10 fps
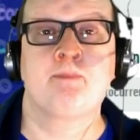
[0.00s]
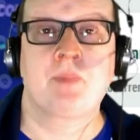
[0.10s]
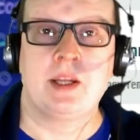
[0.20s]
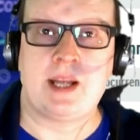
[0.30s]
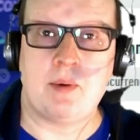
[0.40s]

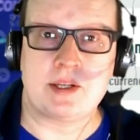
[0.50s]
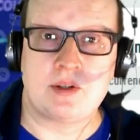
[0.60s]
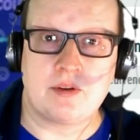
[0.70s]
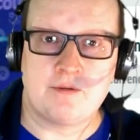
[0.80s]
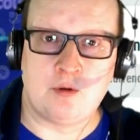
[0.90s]
Now, it's
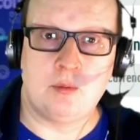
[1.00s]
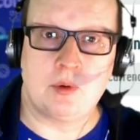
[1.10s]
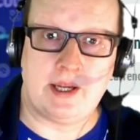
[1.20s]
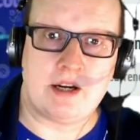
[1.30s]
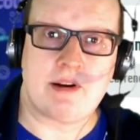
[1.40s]
not the formal
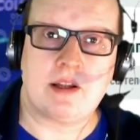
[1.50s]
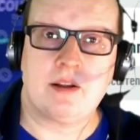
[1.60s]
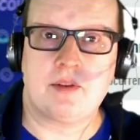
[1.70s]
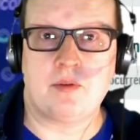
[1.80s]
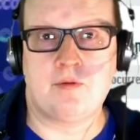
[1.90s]

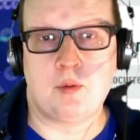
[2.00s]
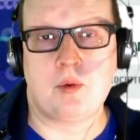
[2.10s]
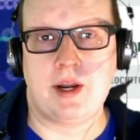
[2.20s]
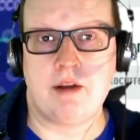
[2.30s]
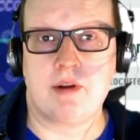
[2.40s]
hearing. The formal
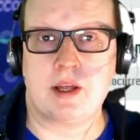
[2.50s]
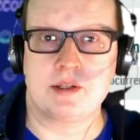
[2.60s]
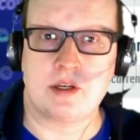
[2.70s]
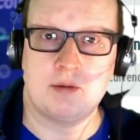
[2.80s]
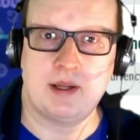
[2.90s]
hearing is
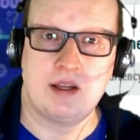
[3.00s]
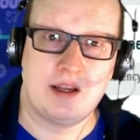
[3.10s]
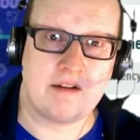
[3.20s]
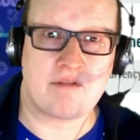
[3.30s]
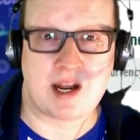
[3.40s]
going to be
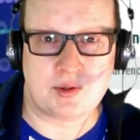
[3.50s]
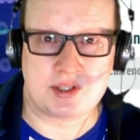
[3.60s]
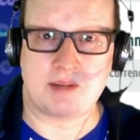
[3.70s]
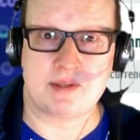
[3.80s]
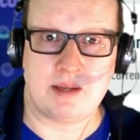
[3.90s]
in around
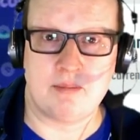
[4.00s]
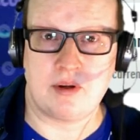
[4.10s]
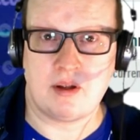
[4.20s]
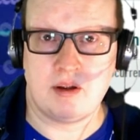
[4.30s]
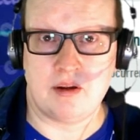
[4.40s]
September
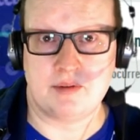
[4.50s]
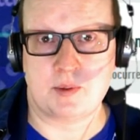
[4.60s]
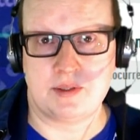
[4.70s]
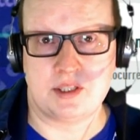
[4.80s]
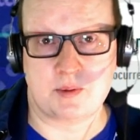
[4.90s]
of
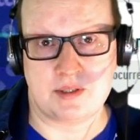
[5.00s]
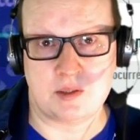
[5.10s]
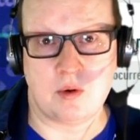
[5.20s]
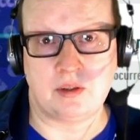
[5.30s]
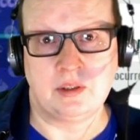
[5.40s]

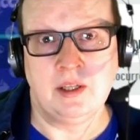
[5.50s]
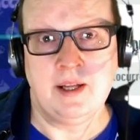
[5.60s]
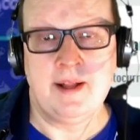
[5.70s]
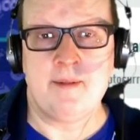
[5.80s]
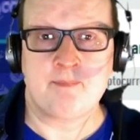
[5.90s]
2021,
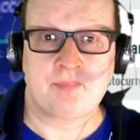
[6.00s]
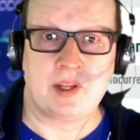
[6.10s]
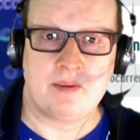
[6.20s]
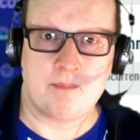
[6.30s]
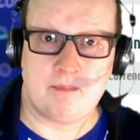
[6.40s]

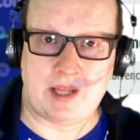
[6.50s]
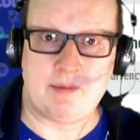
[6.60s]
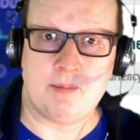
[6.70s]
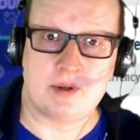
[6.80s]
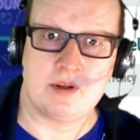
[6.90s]

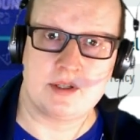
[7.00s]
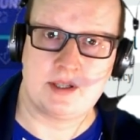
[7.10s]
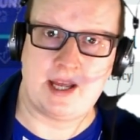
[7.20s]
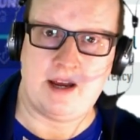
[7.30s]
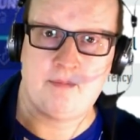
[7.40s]
namely because
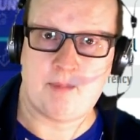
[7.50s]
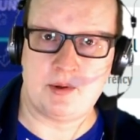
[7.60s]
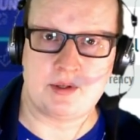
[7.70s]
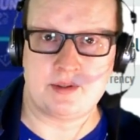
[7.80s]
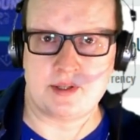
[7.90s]
they have both
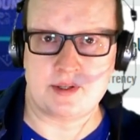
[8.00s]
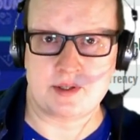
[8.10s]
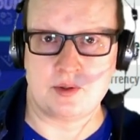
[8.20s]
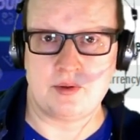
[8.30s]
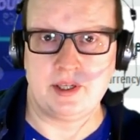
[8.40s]
sides of the
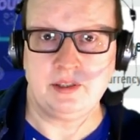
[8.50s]
story.